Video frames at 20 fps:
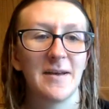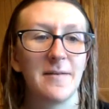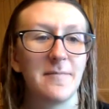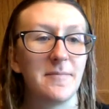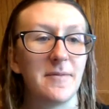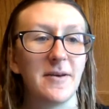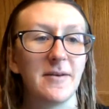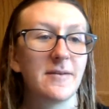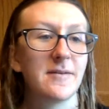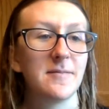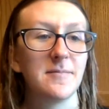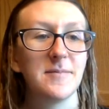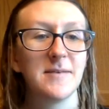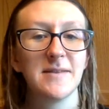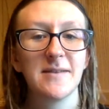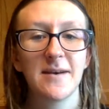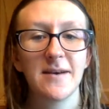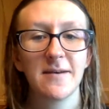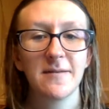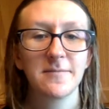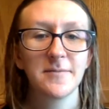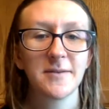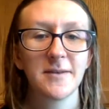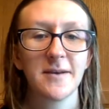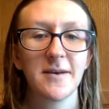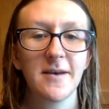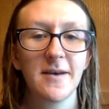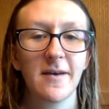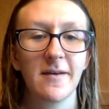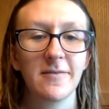not gonna be that
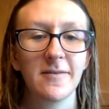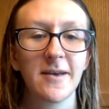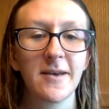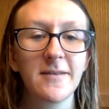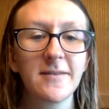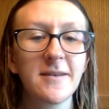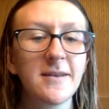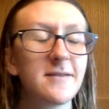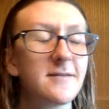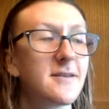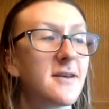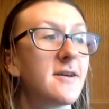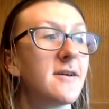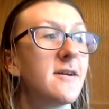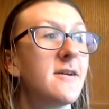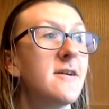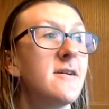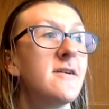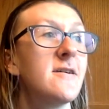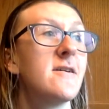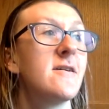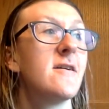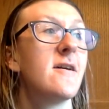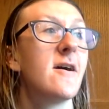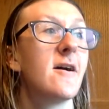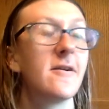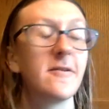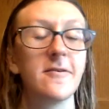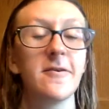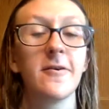upset unless it's a
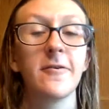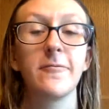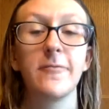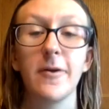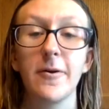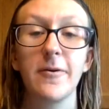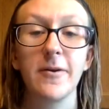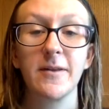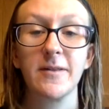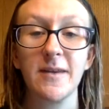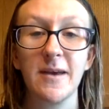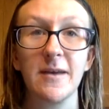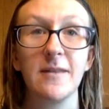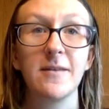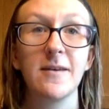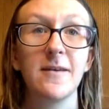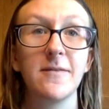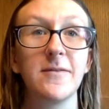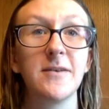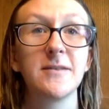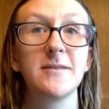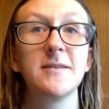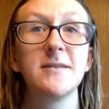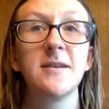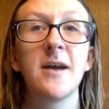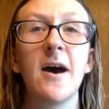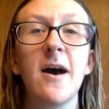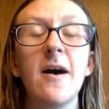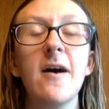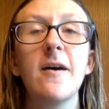unheroic death. If it's
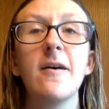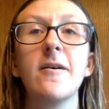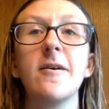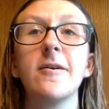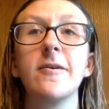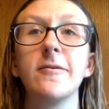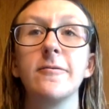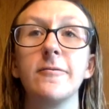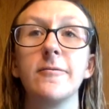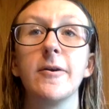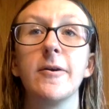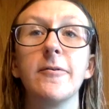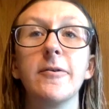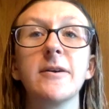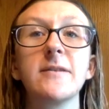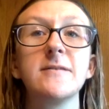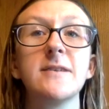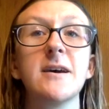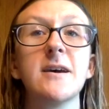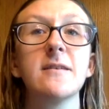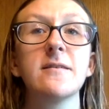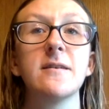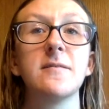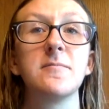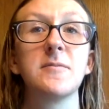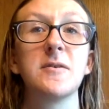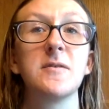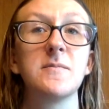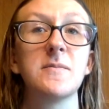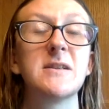not a heroic death,
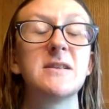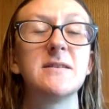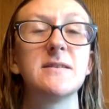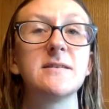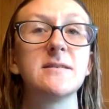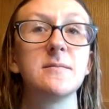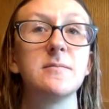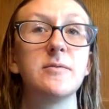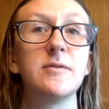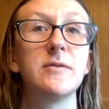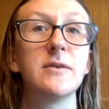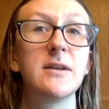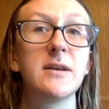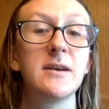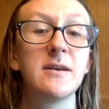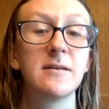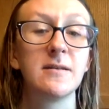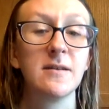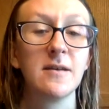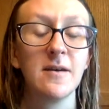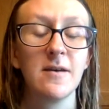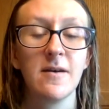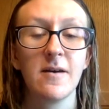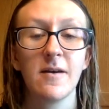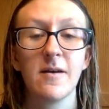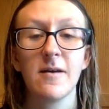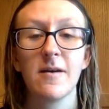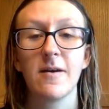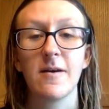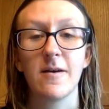I'm gonna be disappointed.
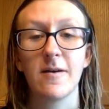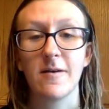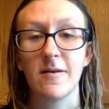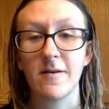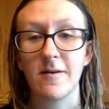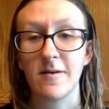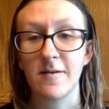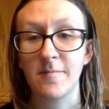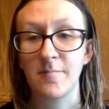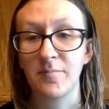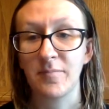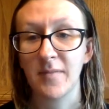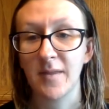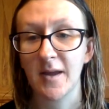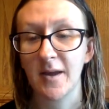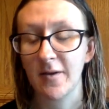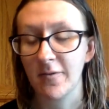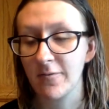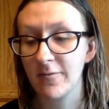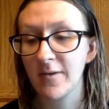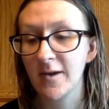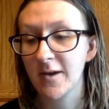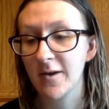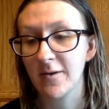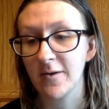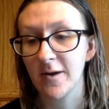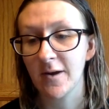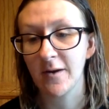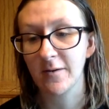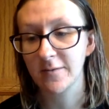I don't like
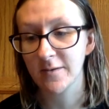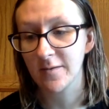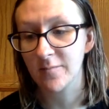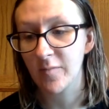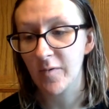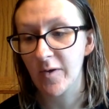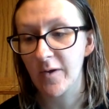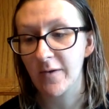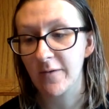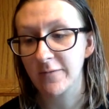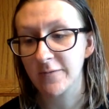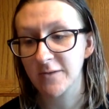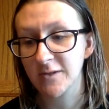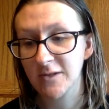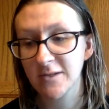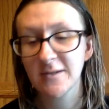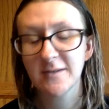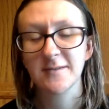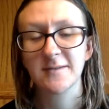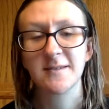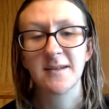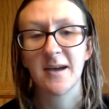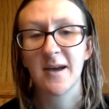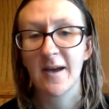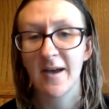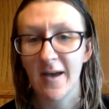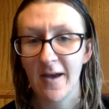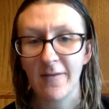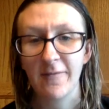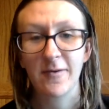her character, but if she does
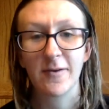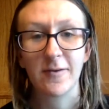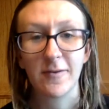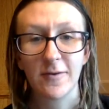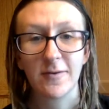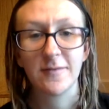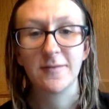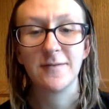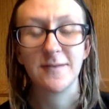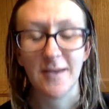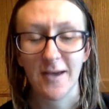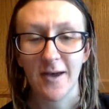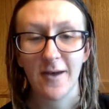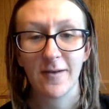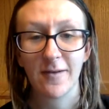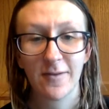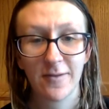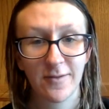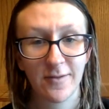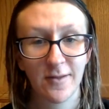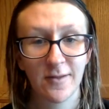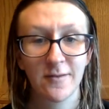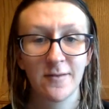not have a good death,